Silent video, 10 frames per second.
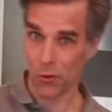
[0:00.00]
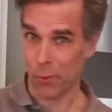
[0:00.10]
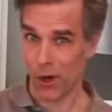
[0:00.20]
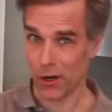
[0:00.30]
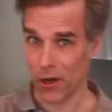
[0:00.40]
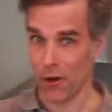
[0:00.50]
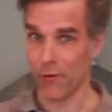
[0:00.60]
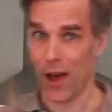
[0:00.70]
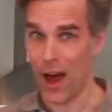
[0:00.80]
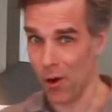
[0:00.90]
part
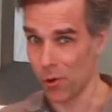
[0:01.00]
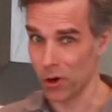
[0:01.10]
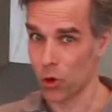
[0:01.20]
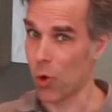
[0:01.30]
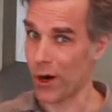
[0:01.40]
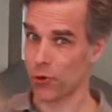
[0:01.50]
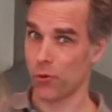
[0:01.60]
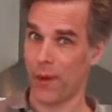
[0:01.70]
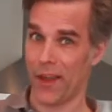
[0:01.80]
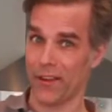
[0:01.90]
of our
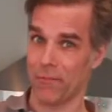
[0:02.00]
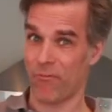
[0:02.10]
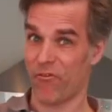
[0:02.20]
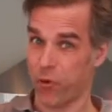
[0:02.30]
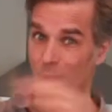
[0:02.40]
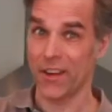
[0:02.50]
quadruped friend